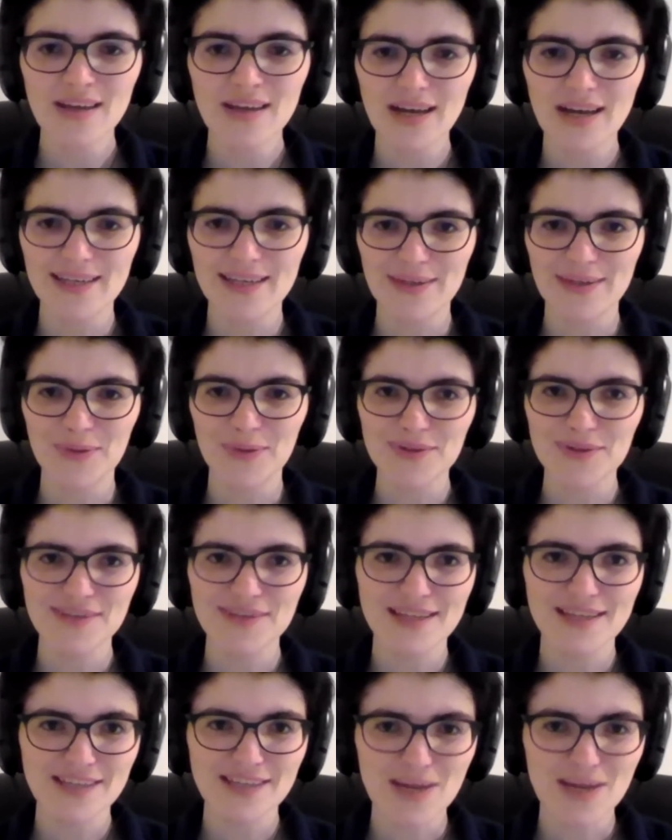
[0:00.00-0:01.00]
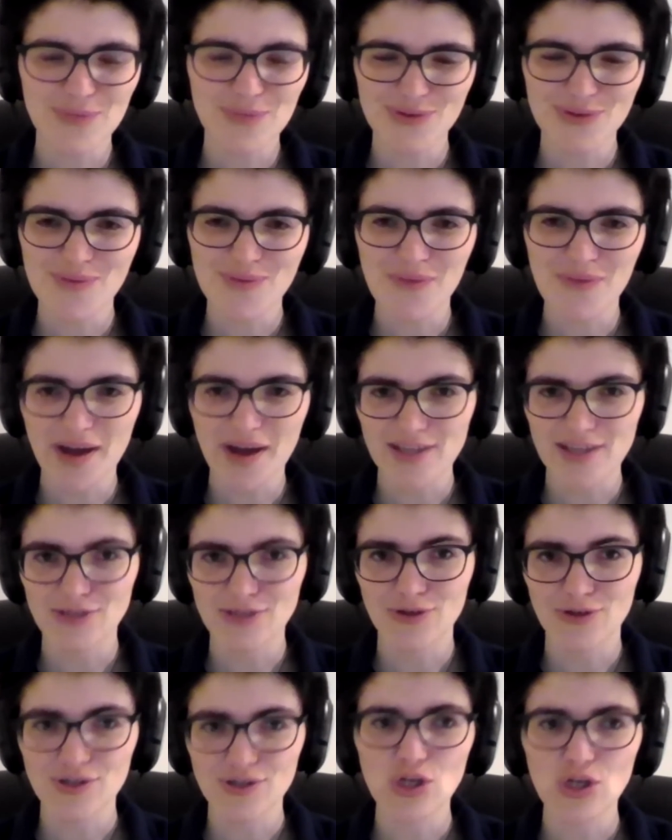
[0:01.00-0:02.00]
And all of that time between March and
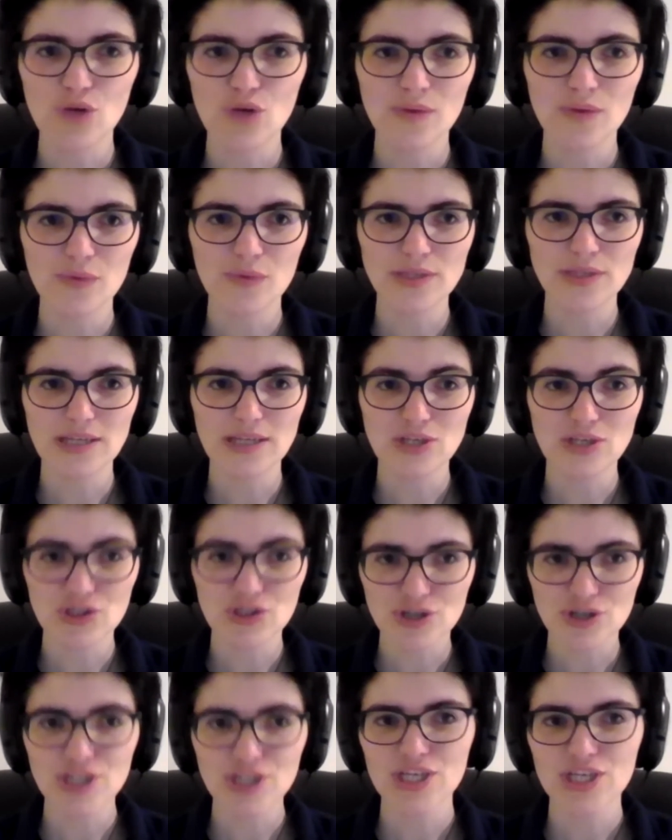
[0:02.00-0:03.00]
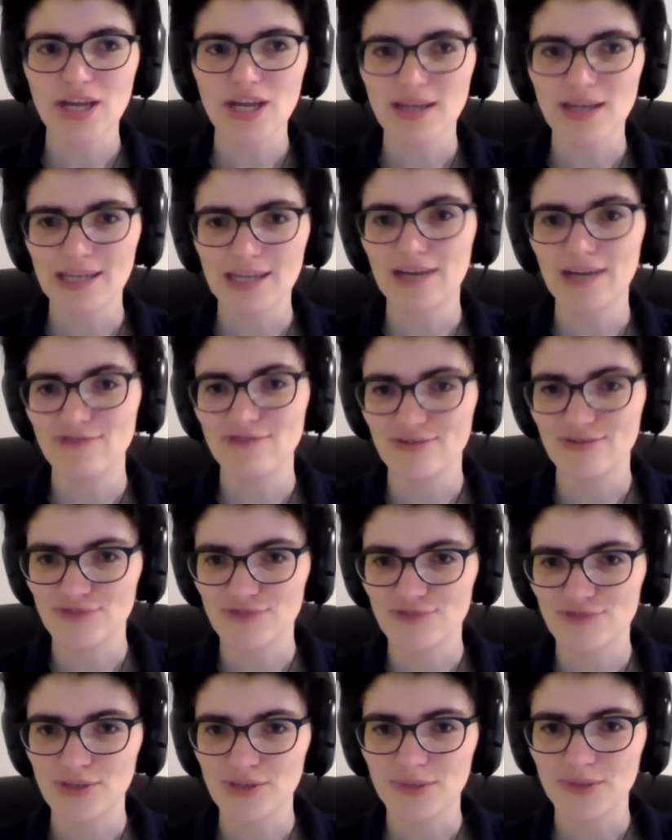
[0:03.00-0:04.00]
October was us cross-checking our own
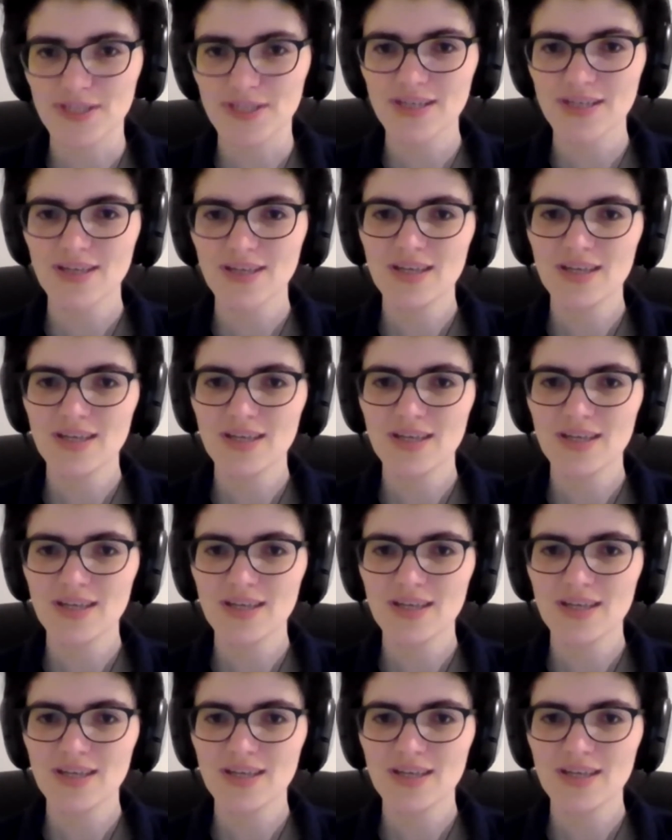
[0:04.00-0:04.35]
results.